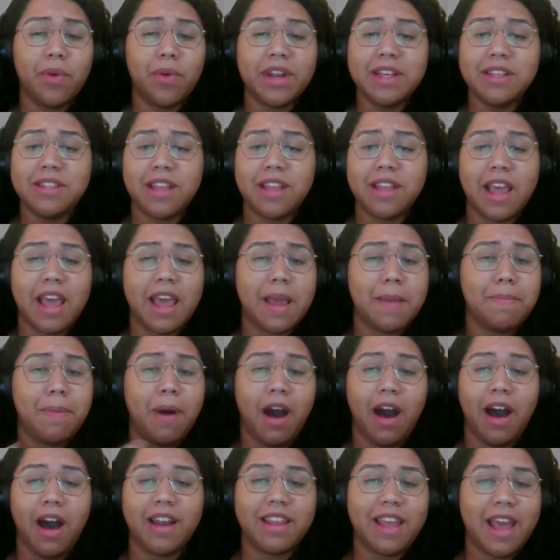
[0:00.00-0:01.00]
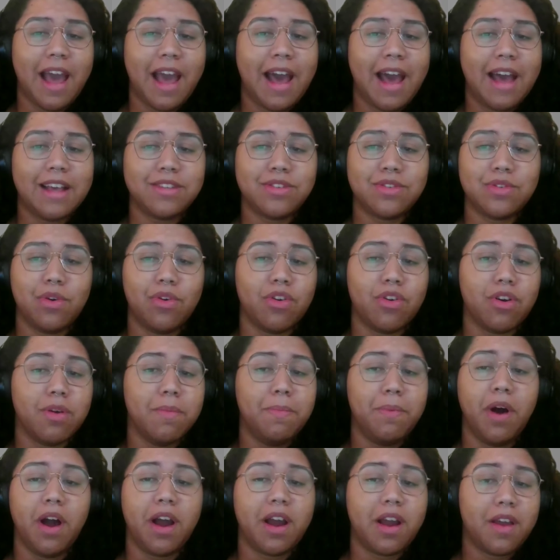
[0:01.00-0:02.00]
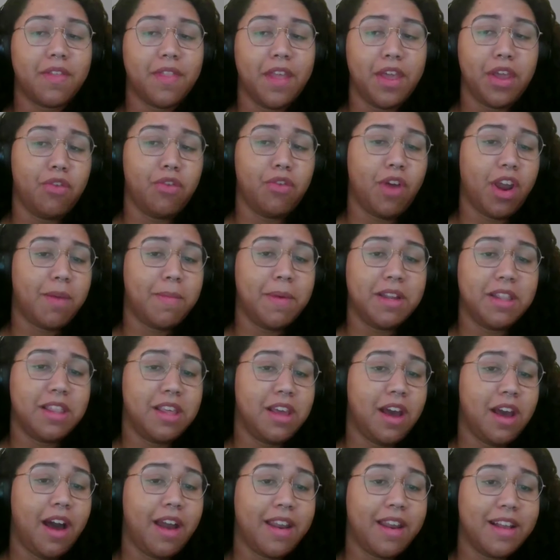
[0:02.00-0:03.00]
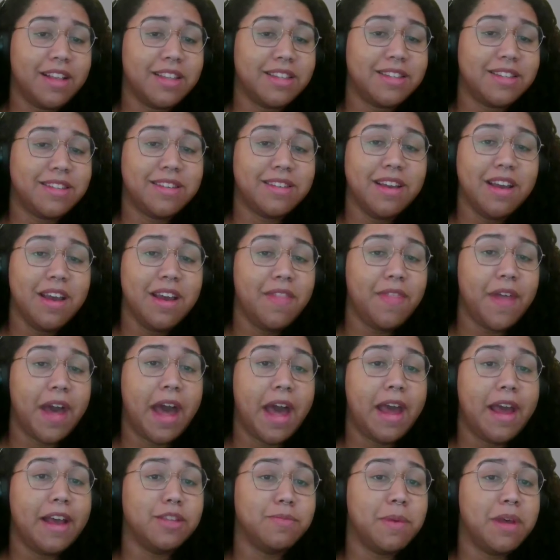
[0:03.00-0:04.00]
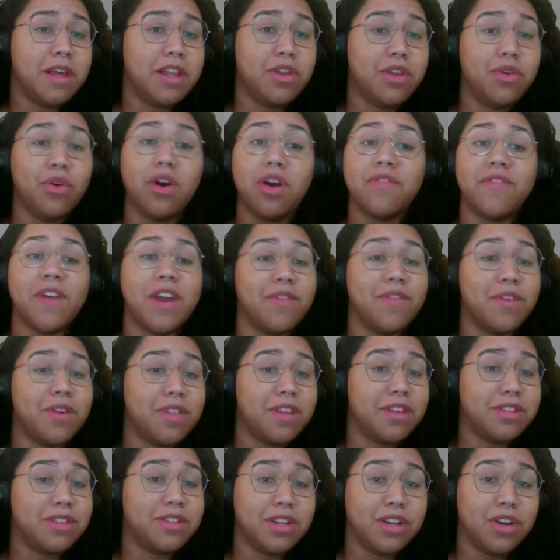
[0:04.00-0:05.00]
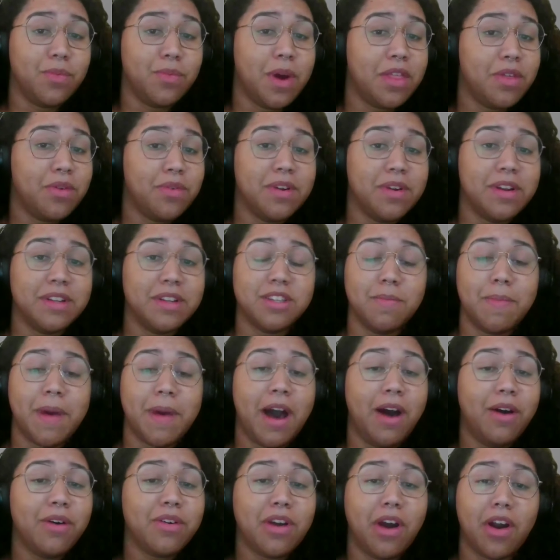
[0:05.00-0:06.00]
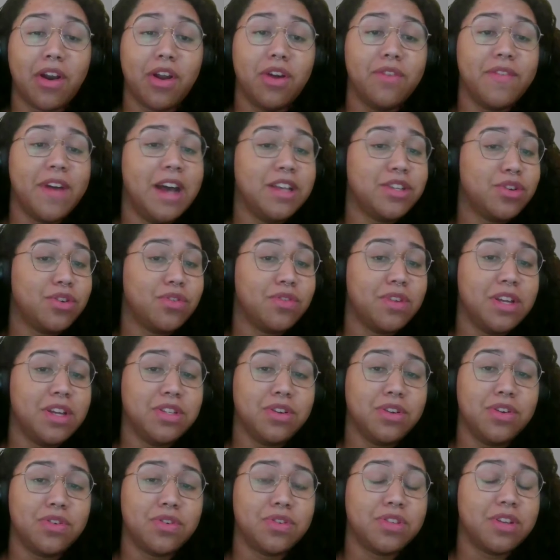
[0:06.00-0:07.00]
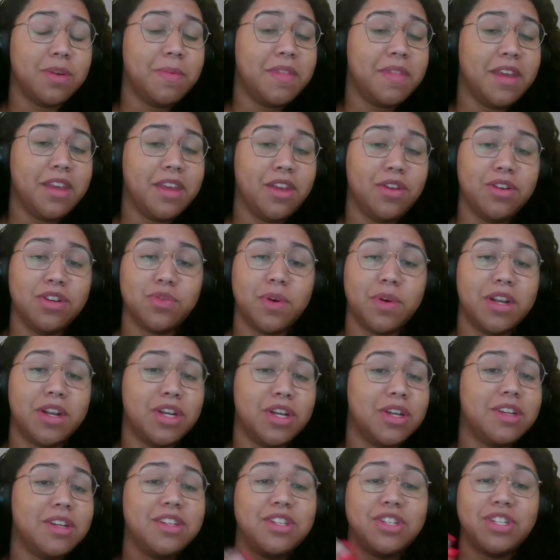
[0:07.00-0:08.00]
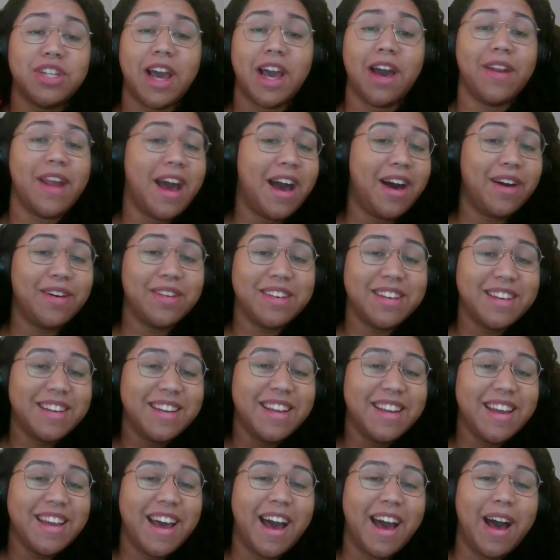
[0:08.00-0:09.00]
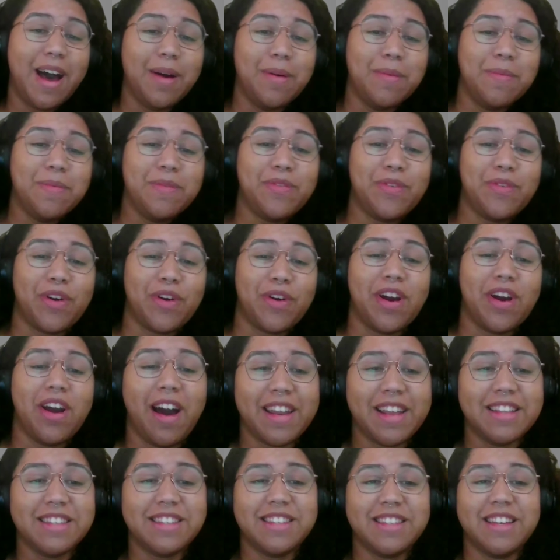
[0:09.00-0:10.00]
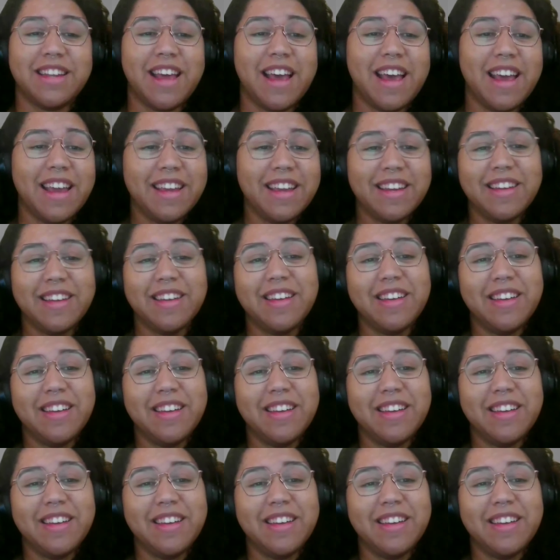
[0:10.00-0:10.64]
What is a podcast or a book that you recommend to the audience that has been your favorite this year, whether it's about cardiovascular research or something that you just want to shout out for our audience today?